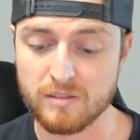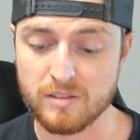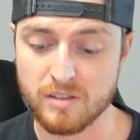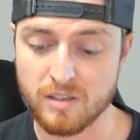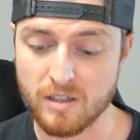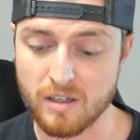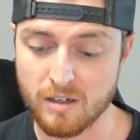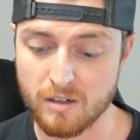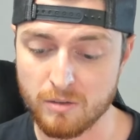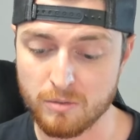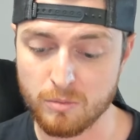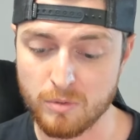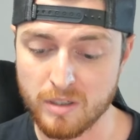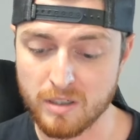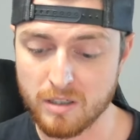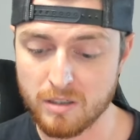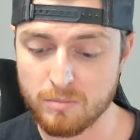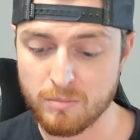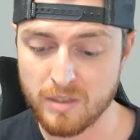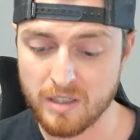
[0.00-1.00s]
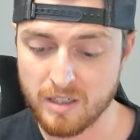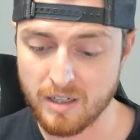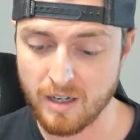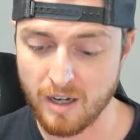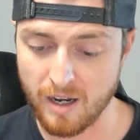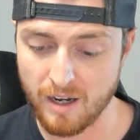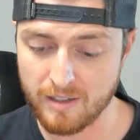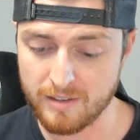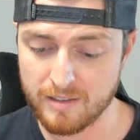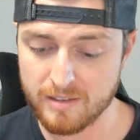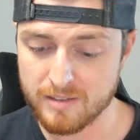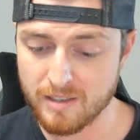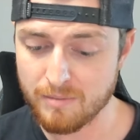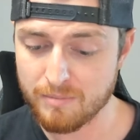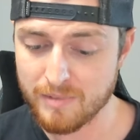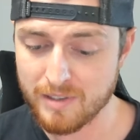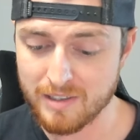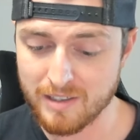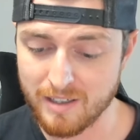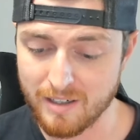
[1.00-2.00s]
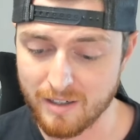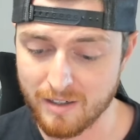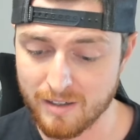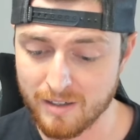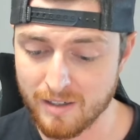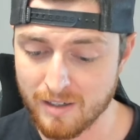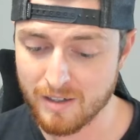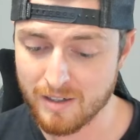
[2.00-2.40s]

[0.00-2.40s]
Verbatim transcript: So we could be onto something here.